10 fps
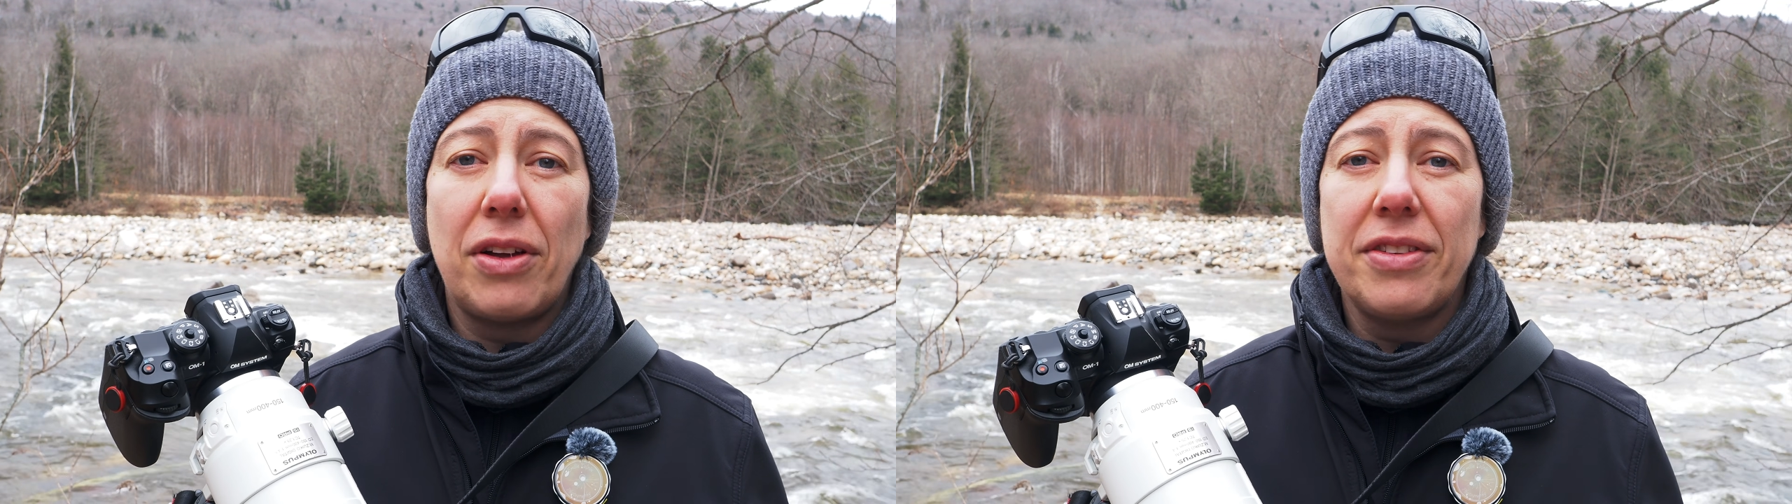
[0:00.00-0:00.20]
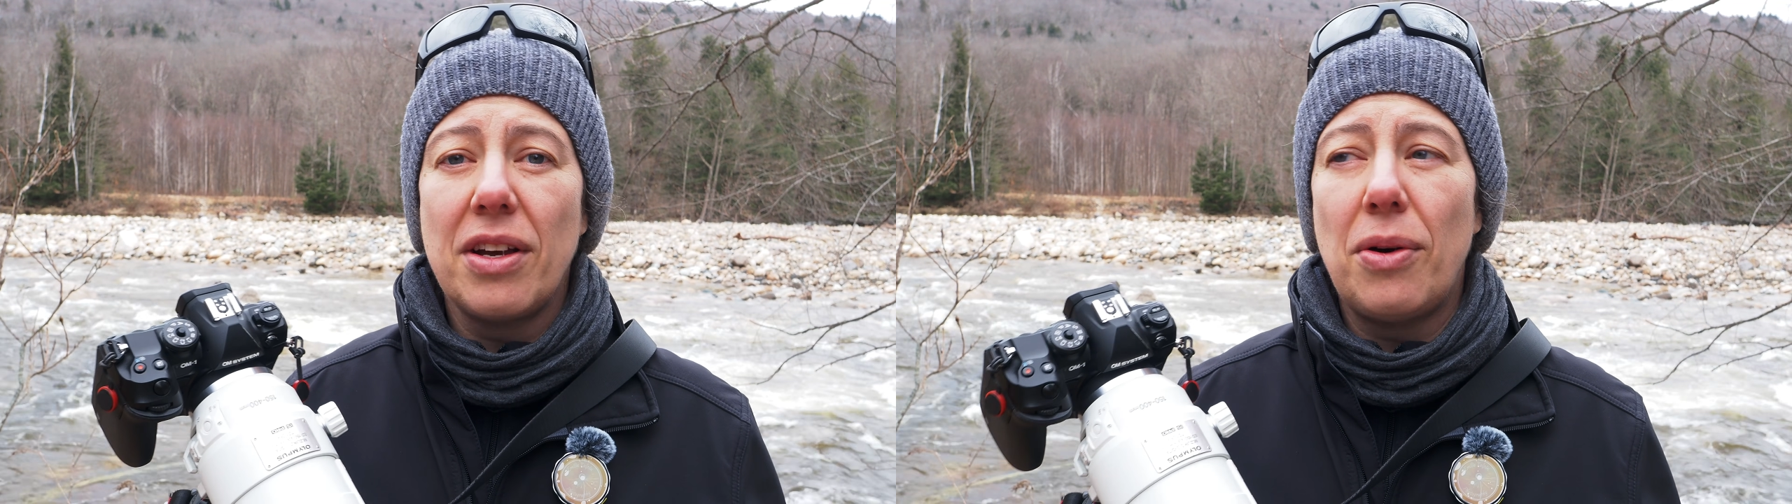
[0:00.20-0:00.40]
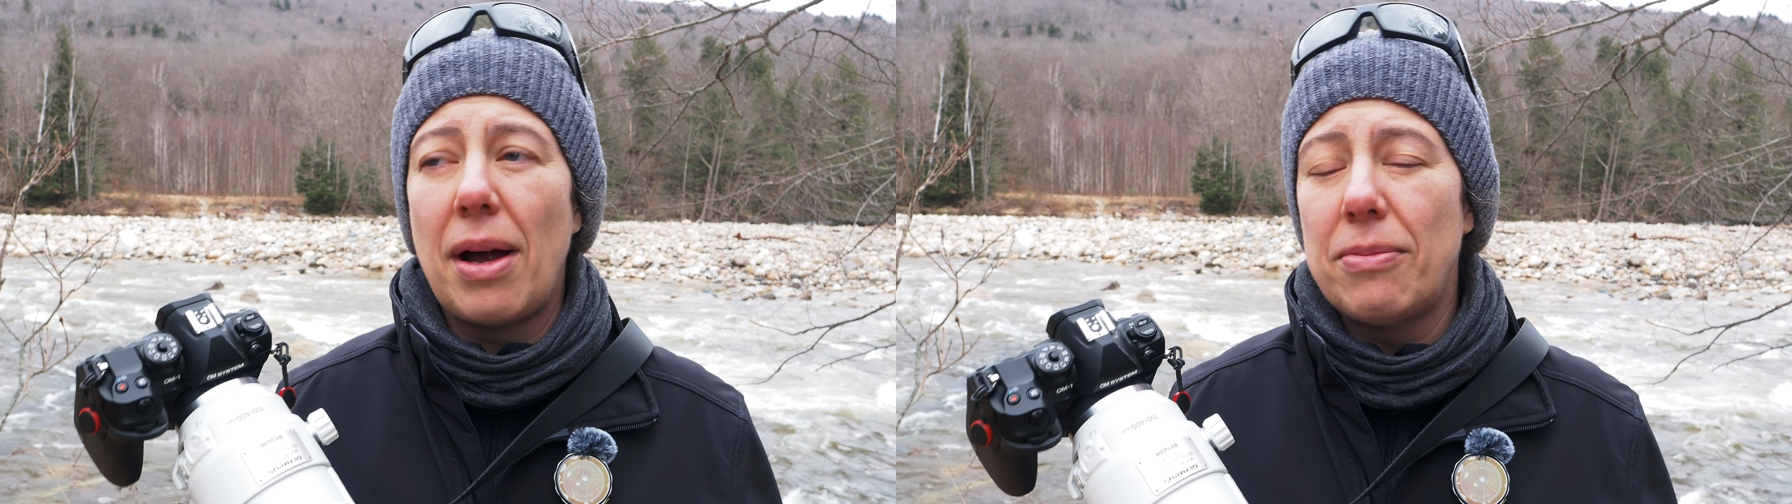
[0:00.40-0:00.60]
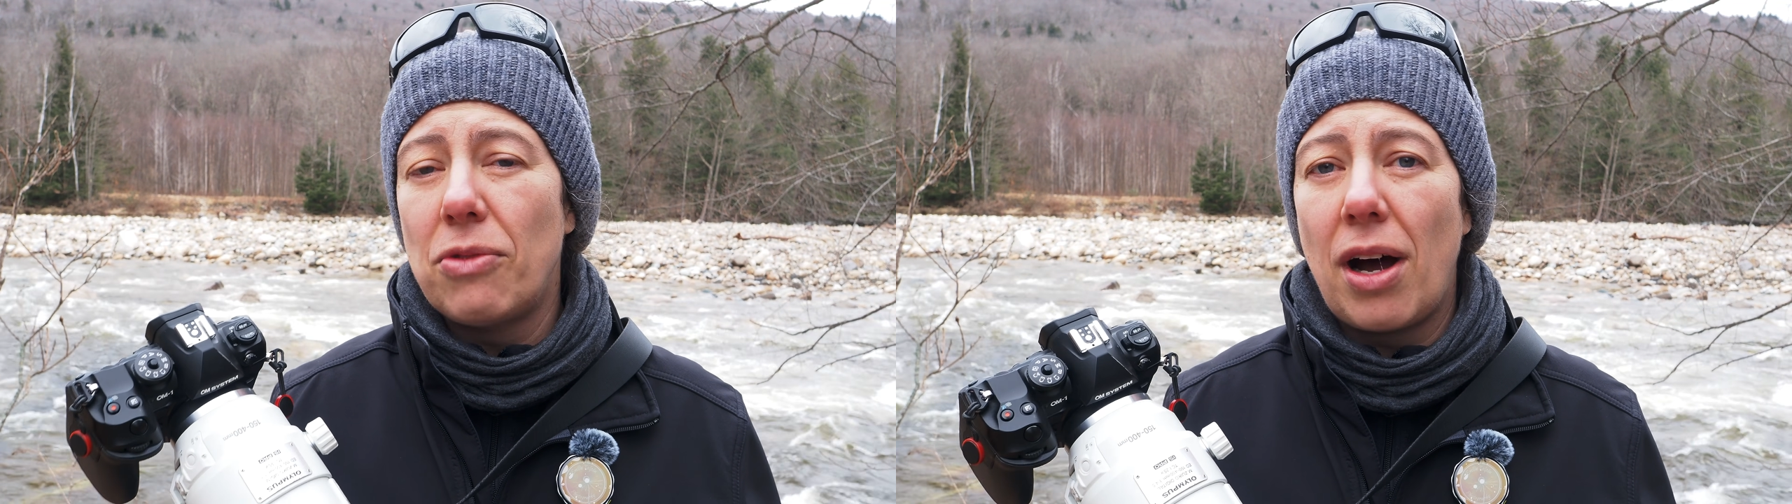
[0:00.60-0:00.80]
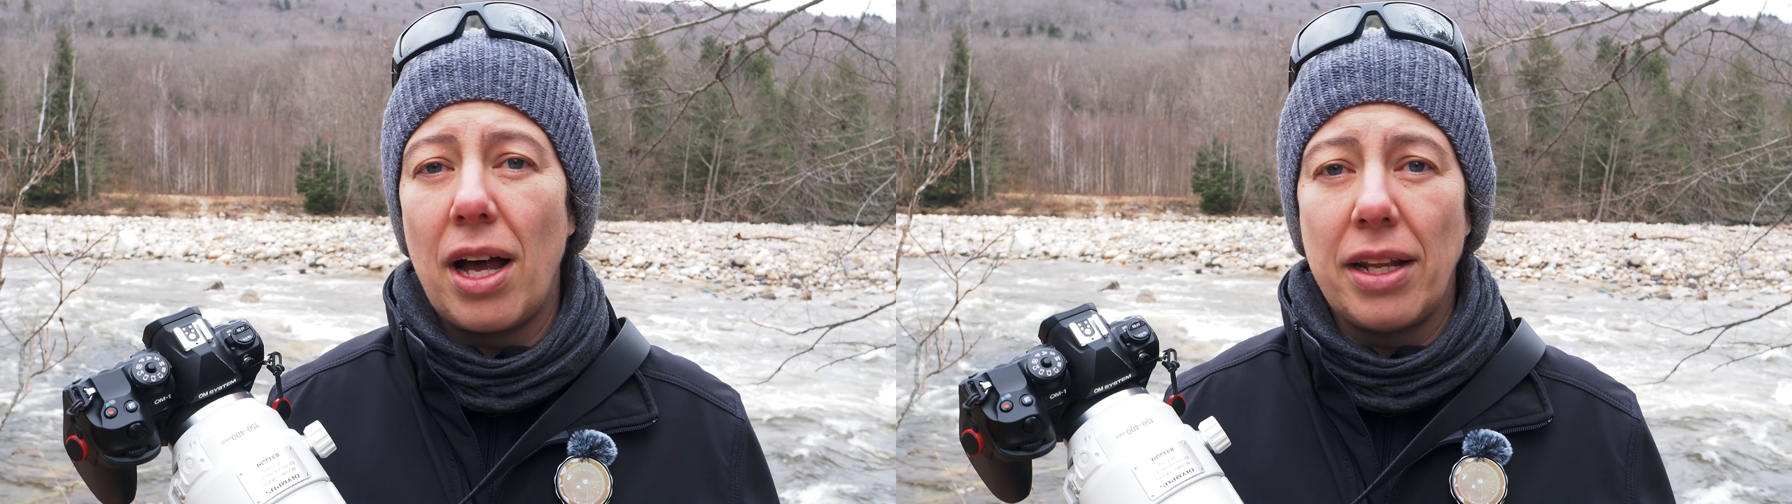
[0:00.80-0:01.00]
on the
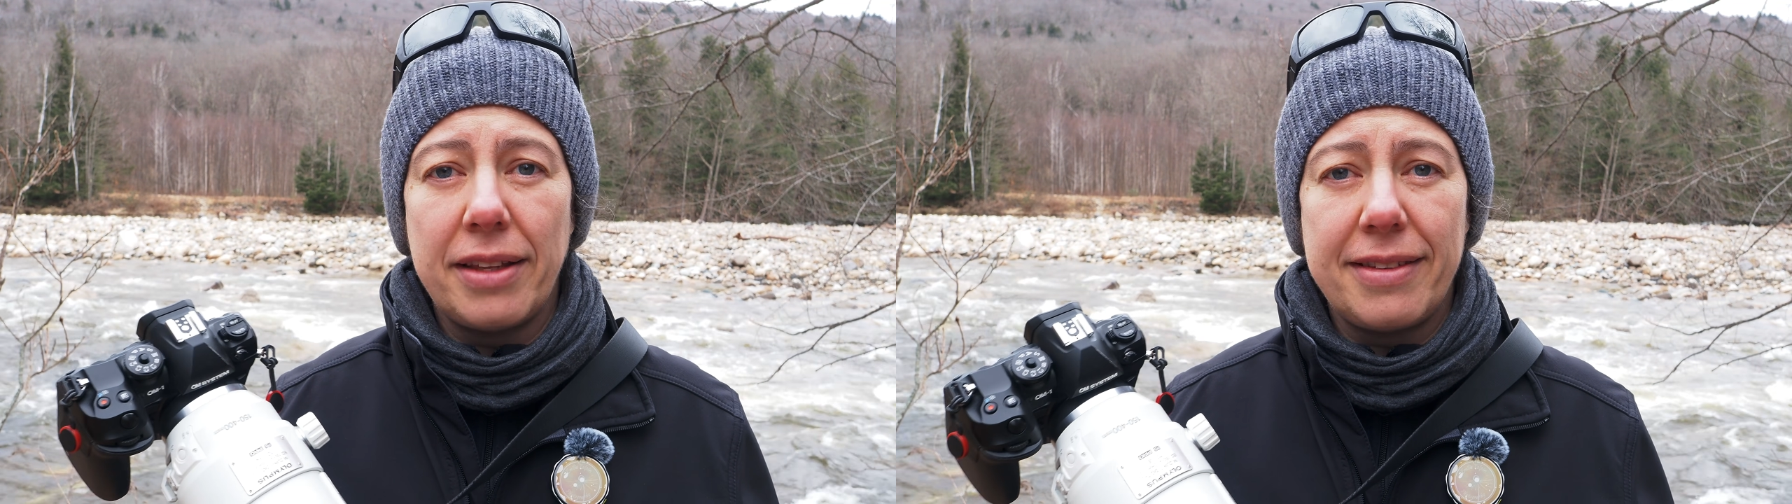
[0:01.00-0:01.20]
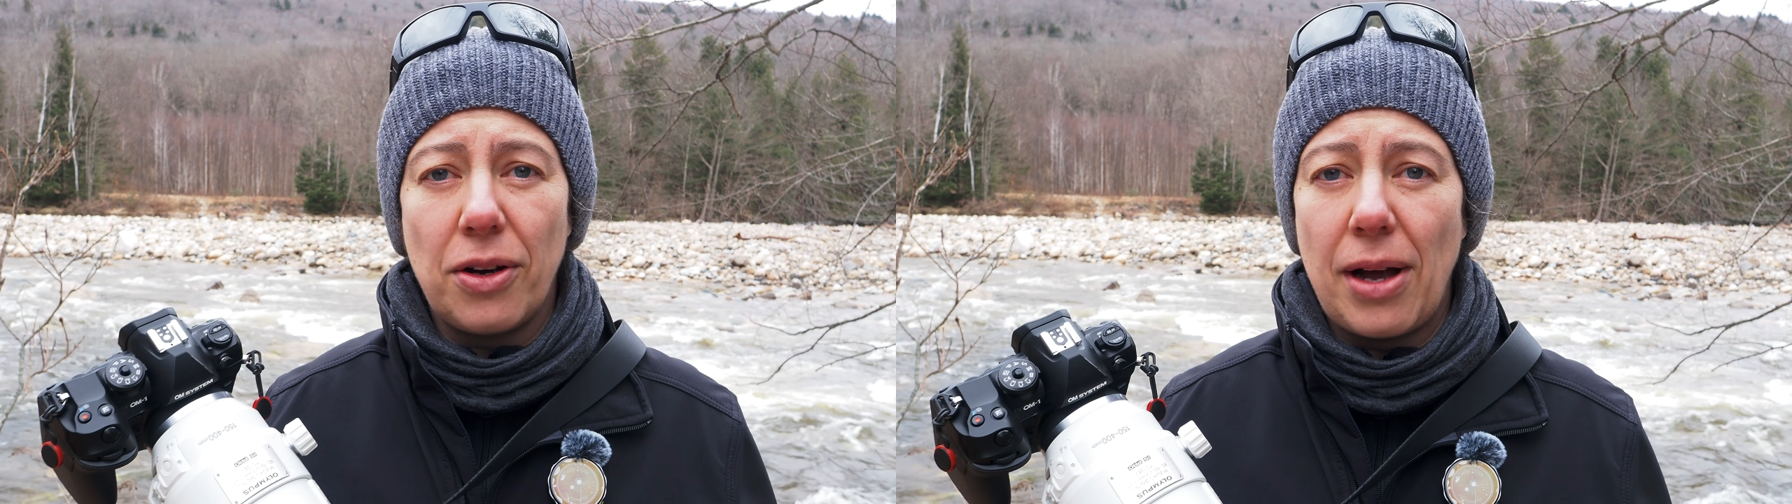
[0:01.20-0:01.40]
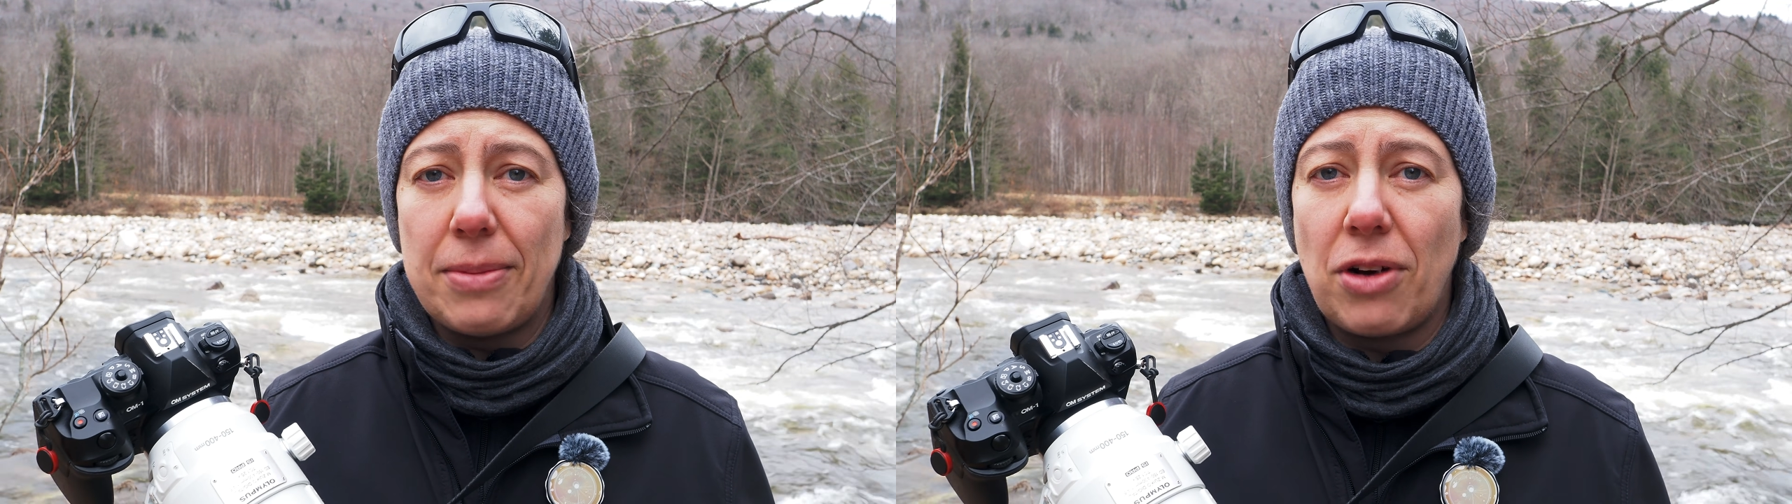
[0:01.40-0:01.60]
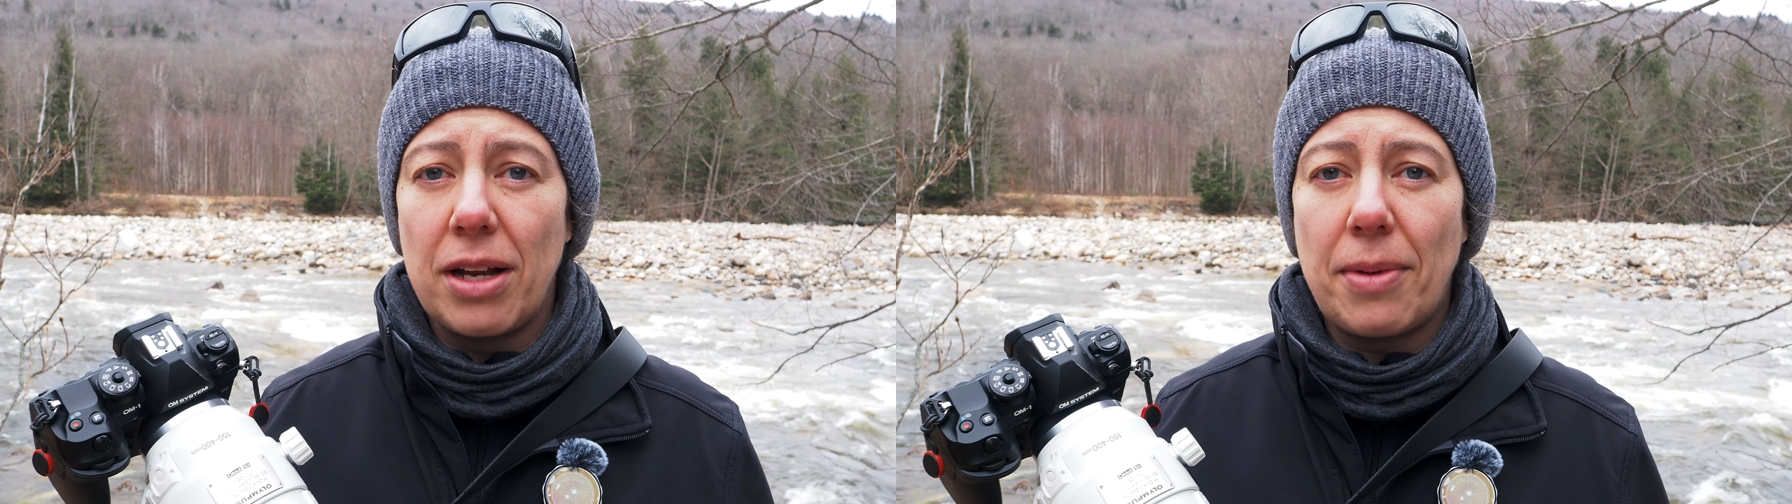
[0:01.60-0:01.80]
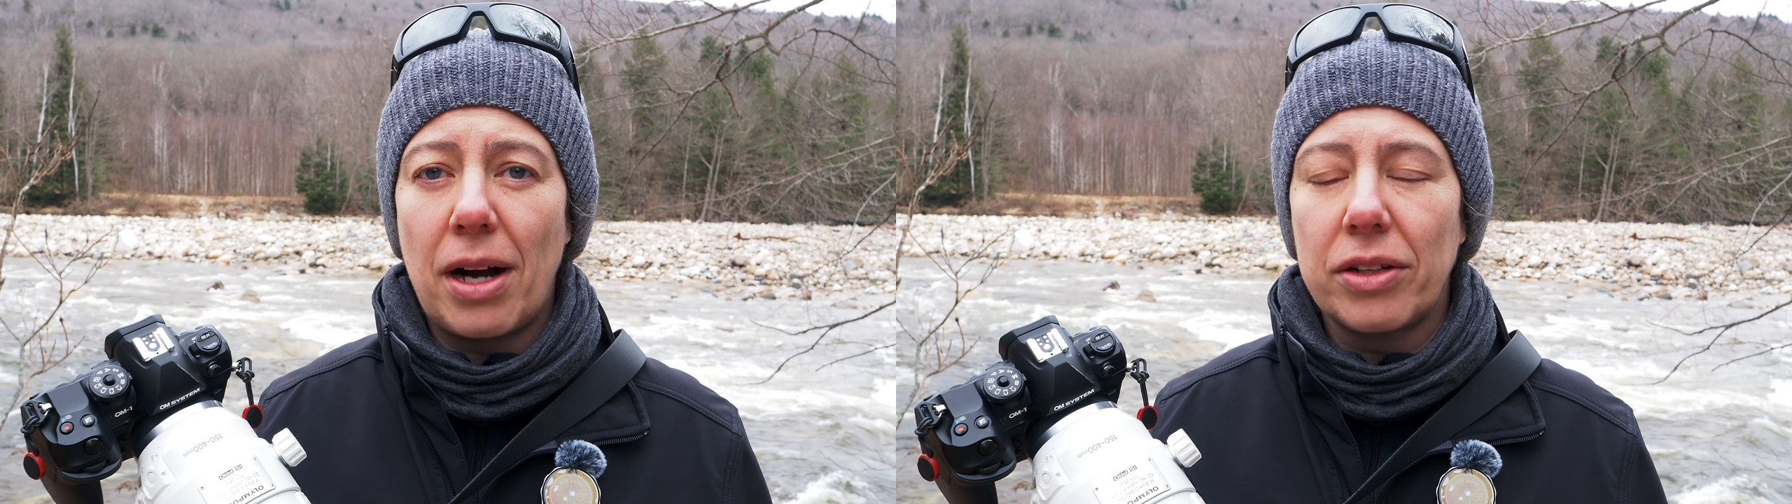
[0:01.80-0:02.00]
OM1 and the
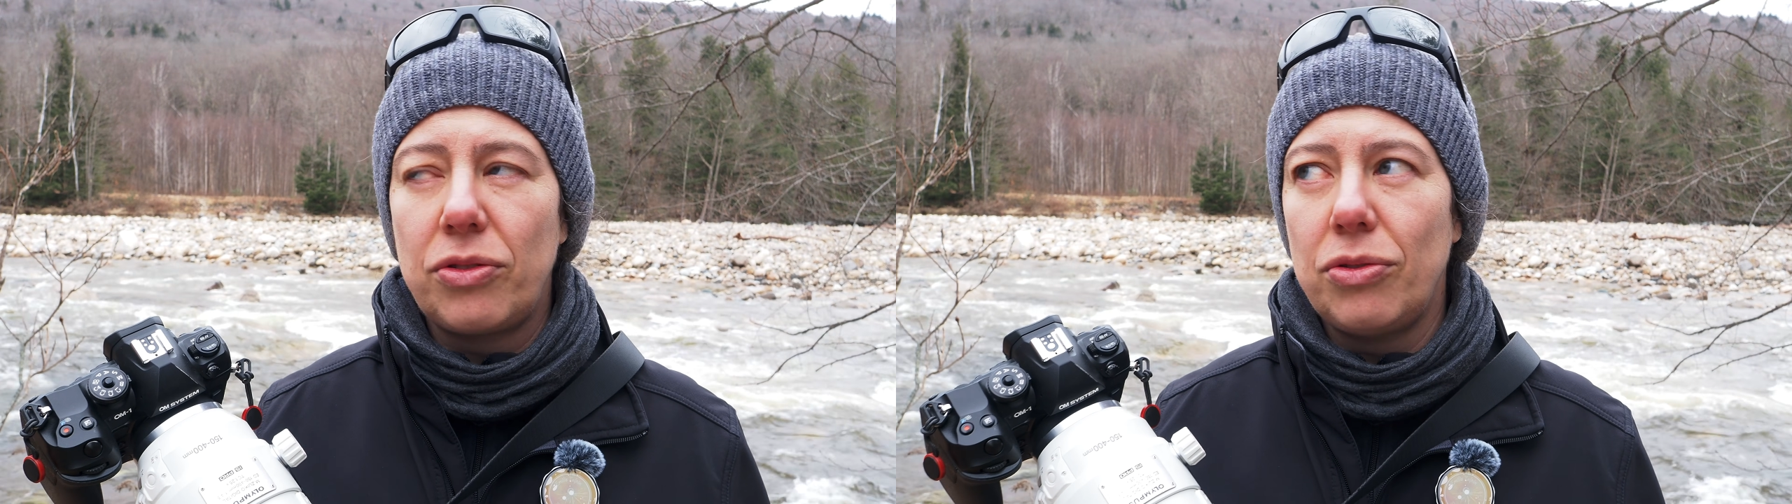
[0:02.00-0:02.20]
OM1 Mark